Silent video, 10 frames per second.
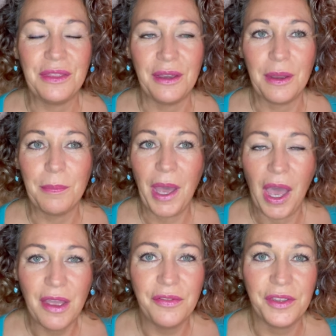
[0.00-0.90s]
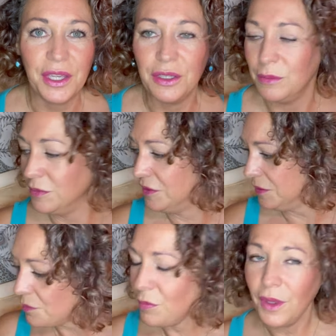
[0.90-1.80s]
the perfumes.
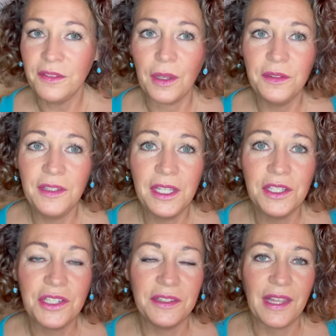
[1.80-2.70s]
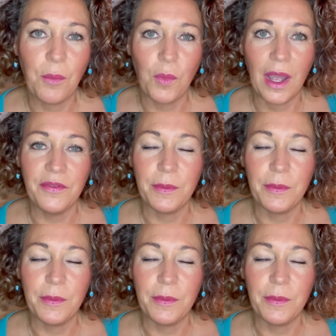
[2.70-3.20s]
So signature scent worthy